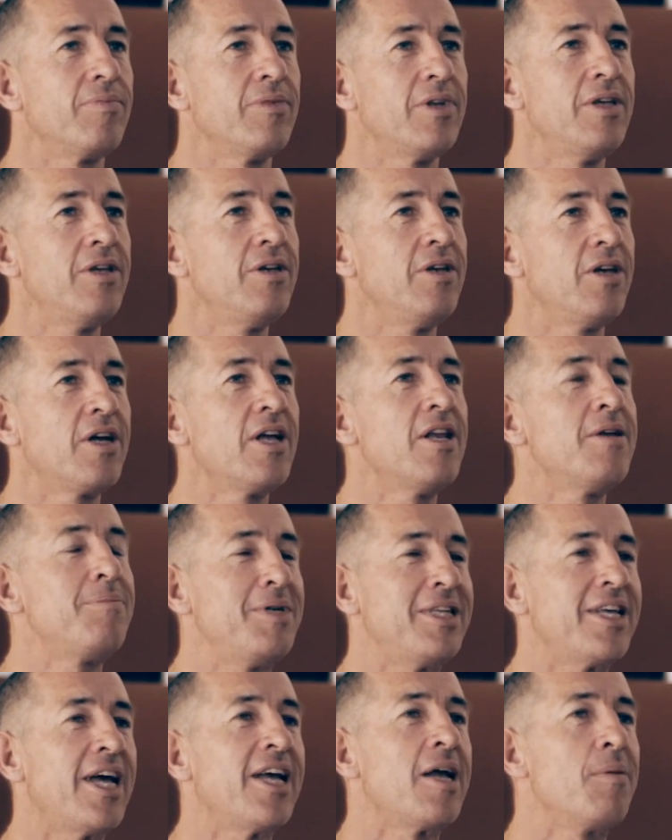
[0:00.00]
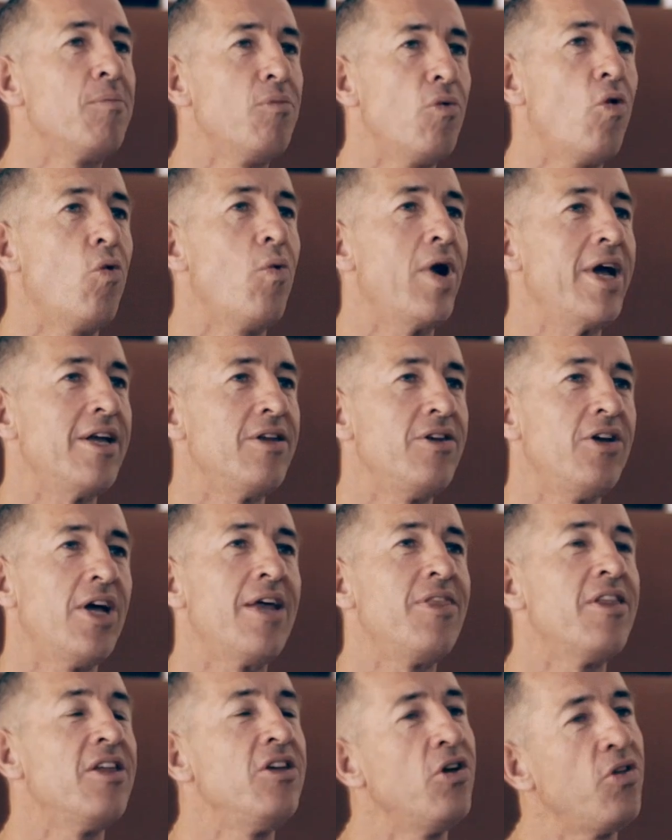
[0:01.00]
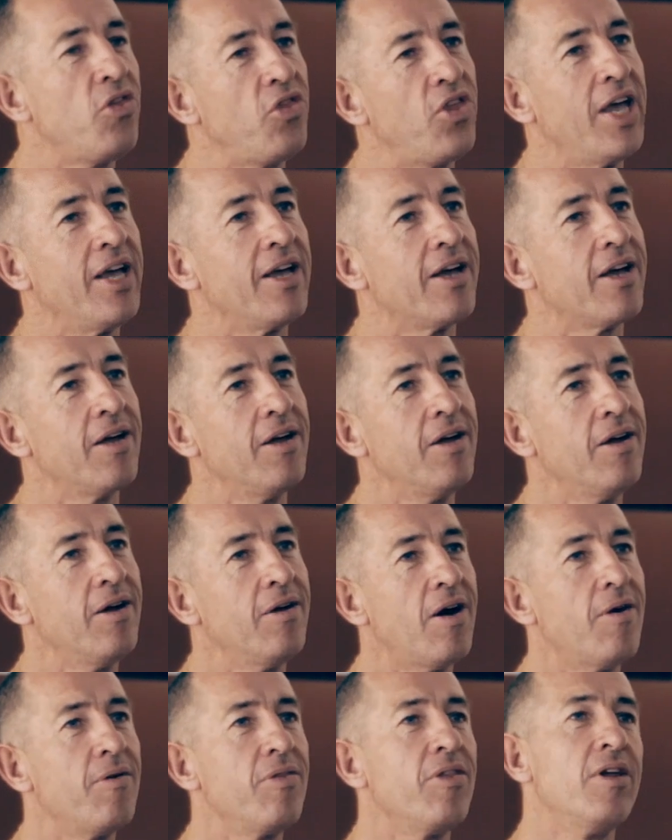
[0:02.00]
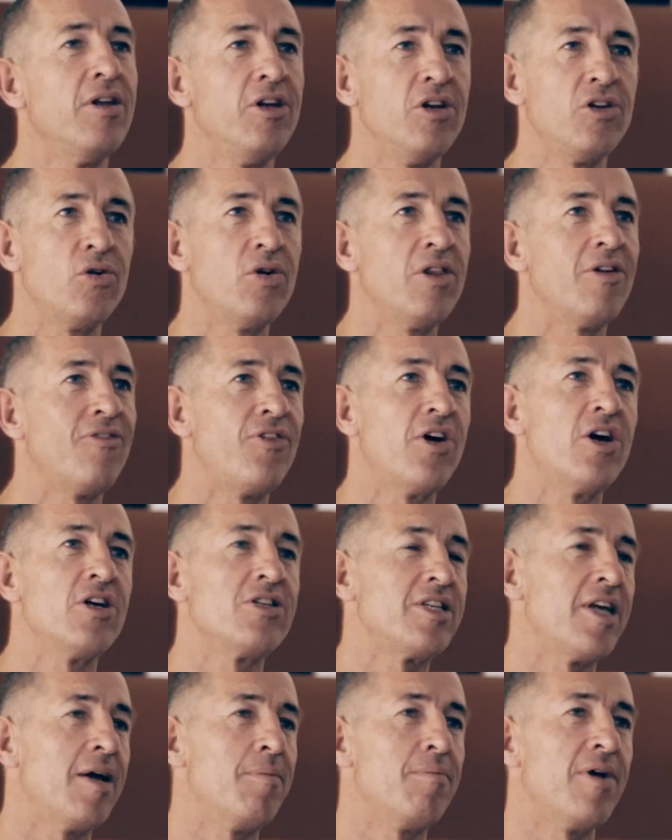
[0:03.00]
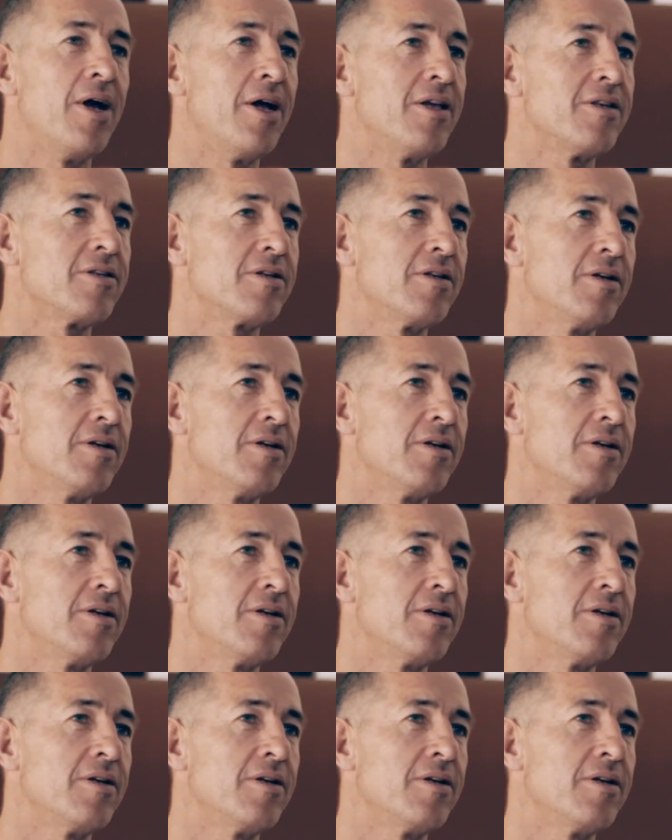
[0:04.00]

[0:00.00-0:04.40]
you're going to be taking more weight in your head than you think. When you're doing the first 10 breaths.